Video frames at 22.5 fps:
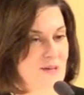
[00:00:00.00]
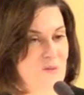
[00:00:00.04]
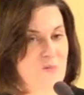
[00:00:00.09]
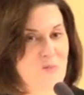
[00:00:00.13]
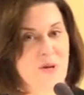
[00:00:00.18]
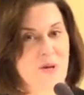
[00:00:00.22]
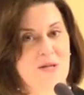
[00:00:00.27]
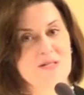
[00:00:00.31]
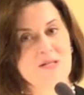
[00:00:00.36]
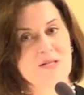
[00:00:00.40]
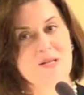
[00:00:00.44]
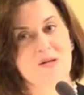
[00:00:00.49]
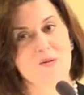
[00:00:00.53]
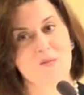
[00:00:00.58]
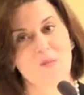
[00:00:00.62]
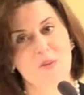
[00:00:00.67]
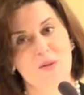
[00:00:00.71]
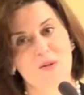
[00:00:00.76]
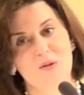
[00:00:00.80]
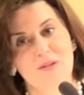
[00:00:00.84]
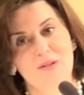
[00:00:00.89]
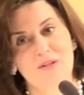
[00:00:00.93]
like
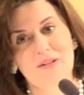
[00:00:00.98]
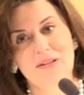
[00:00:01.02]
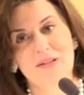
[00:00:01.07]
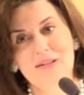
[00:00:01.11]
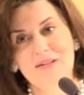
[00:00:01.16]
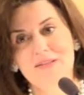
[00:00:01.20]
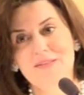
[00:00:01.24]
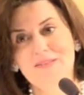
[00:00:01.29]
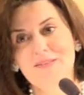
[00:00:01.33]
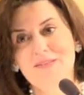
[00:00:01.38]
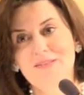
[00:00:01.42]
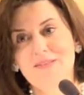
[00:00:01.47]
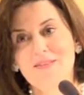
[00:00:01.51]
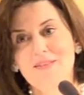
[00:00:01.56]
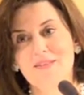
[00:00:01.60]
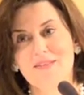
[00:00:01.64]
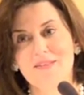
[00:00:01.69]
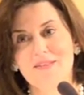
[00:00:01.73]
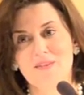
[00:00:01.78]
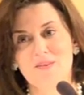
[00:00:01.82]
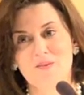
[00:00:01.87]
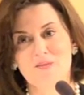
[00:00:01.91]
President Bill Clinton,
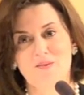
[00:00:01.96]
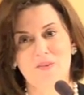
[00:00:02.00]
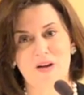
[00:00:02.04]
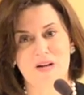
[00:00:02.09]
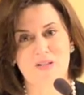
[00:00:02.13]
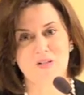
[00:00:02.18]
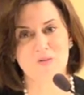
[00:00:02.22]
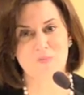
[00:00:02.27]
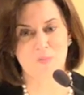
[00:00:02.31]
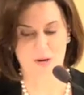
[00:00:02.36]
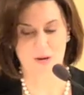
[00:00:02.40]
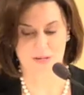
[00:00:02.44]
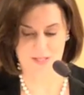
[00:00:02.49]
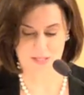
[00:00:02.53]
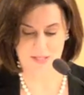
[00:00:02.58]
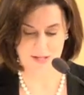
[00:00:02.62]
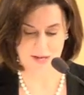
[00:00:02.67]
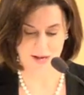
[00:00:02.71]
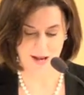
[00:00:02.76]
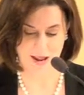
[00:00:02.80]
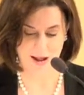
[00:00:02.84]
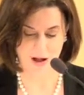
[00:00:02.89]
Vice
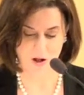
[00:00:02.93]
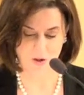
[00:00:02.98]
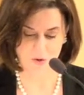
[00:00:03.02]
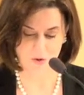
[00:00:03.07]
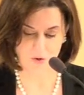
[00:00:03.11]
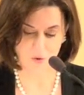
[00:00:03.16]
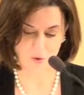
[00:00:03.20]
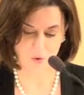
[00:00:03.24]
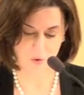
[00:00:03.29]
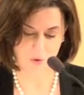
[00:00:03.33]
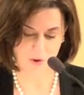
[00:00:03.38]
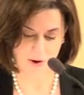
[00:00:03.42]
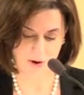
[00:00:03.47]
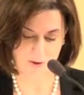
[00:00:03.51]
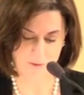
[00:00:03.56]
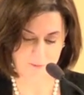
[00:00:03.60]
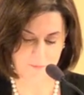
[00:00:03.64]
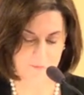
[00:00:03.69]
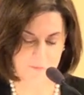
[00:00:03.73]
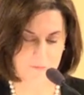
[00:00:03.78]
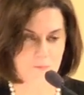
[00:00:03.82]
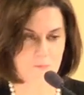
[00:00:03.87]
President Al
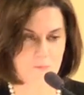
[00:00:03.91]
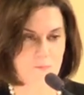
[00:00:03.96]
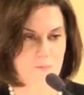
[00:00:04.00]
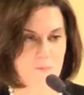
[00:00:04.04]
Gore.